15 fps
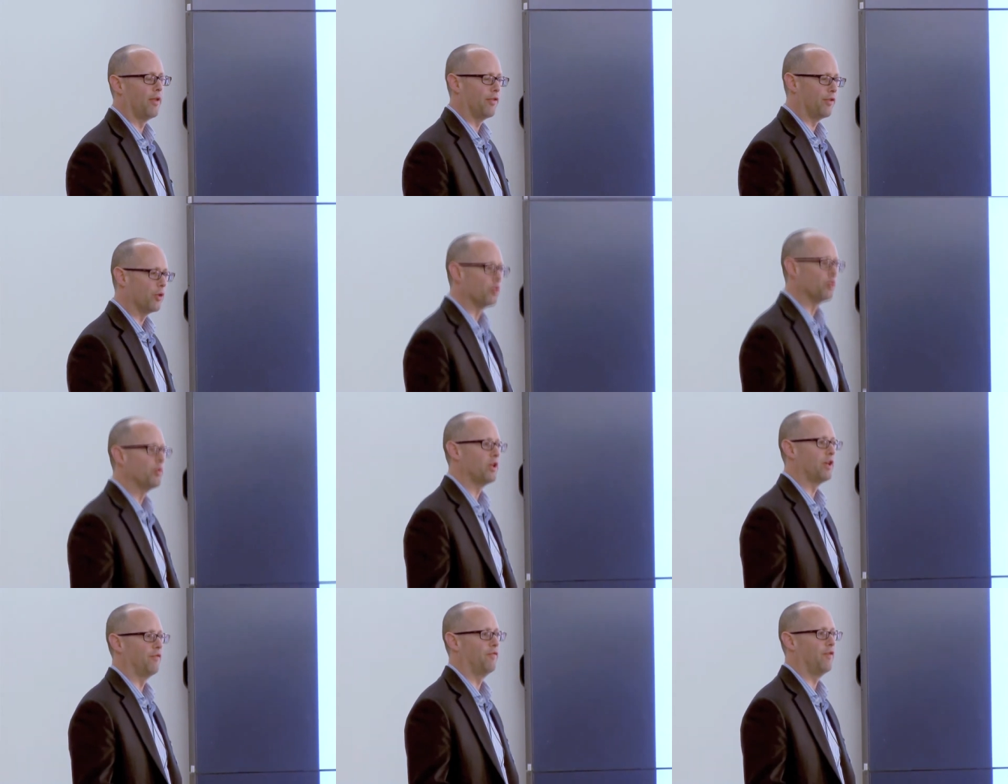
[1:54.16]
that there were
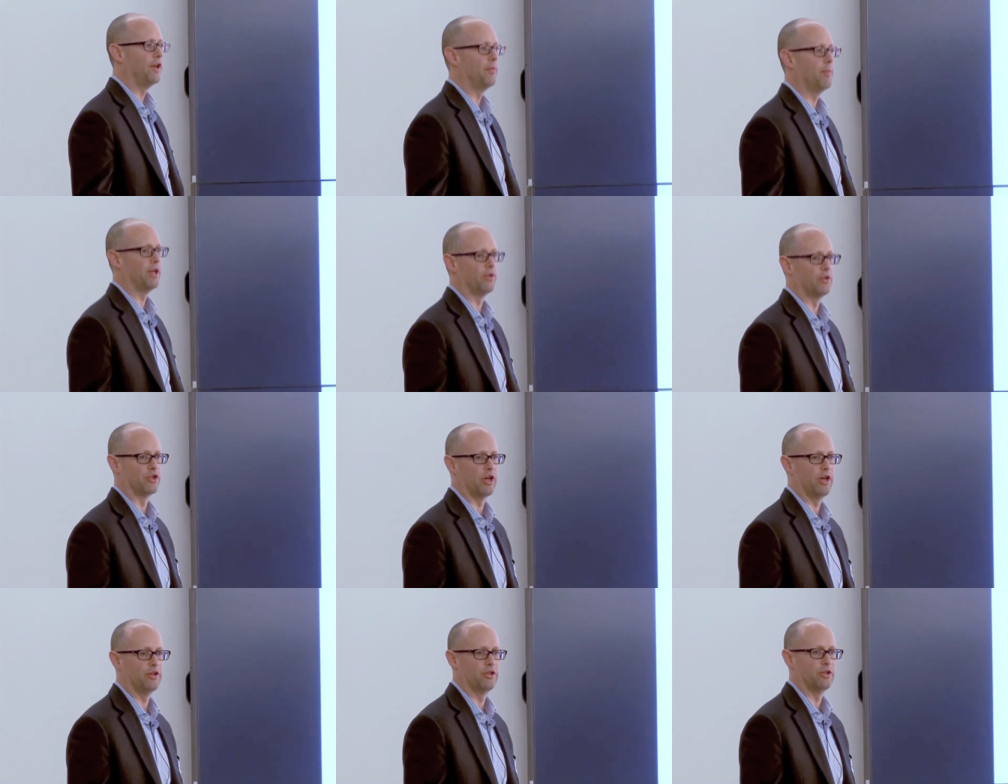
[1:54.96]
really fundamental
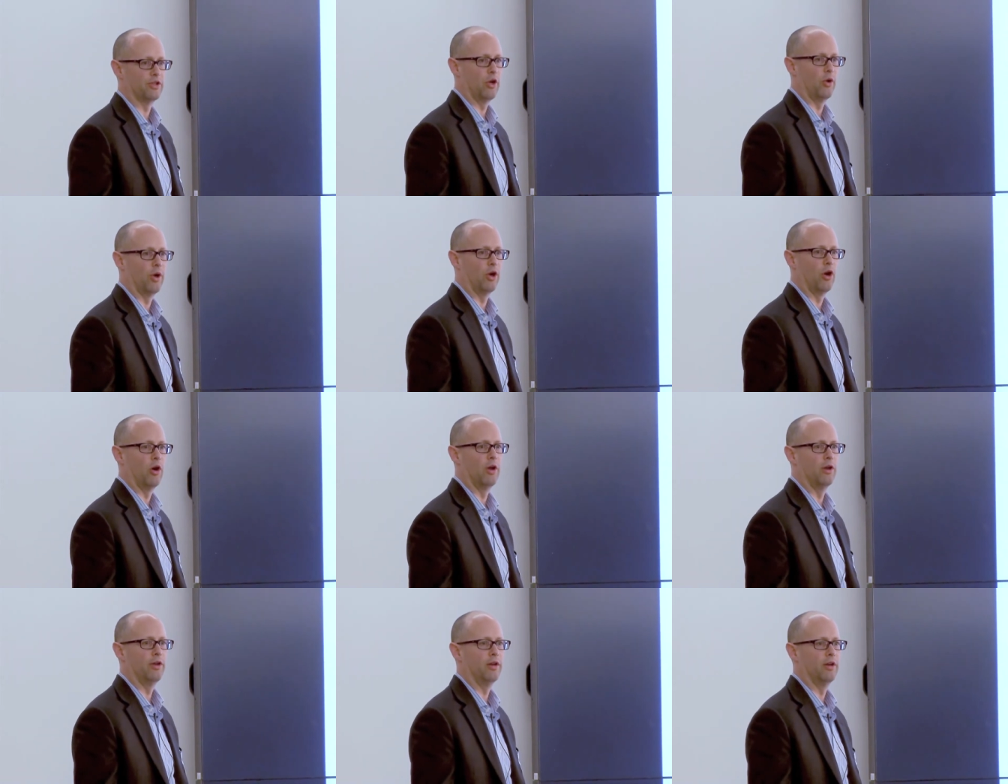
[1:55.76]
changes going
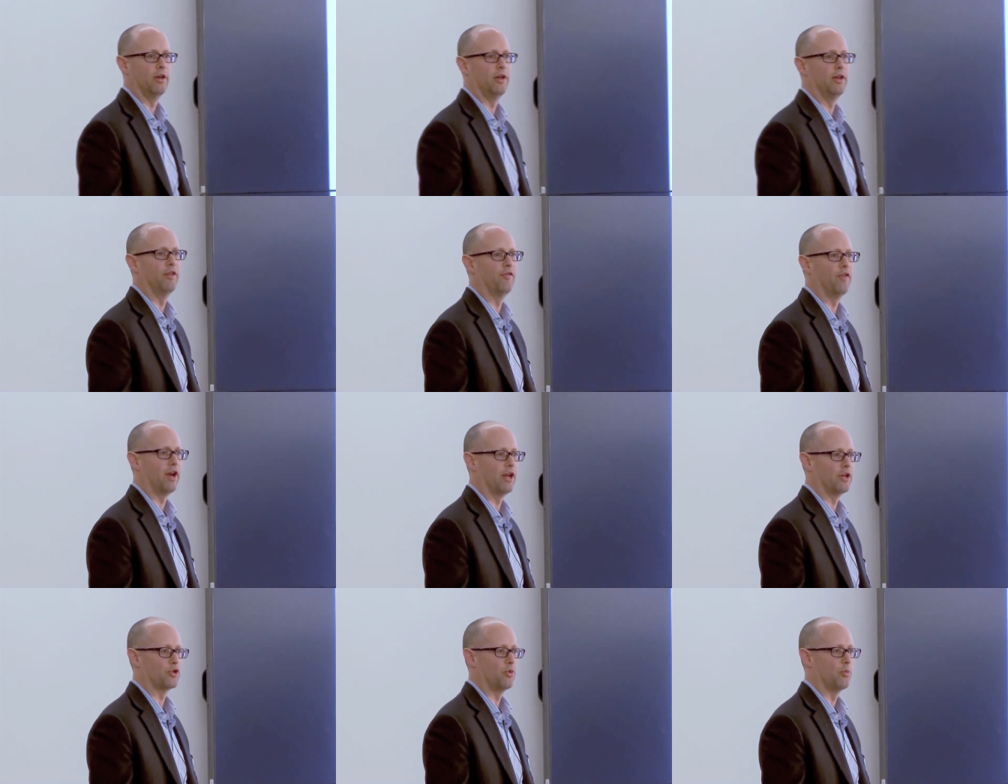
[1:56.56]
on in the
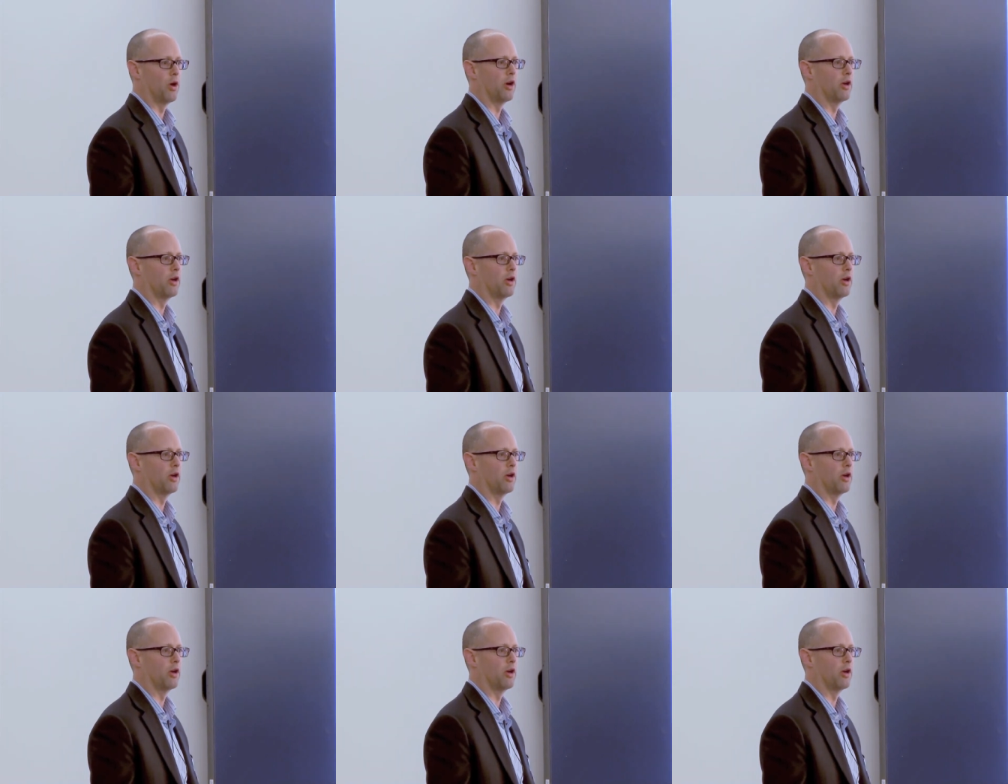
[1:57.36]
financial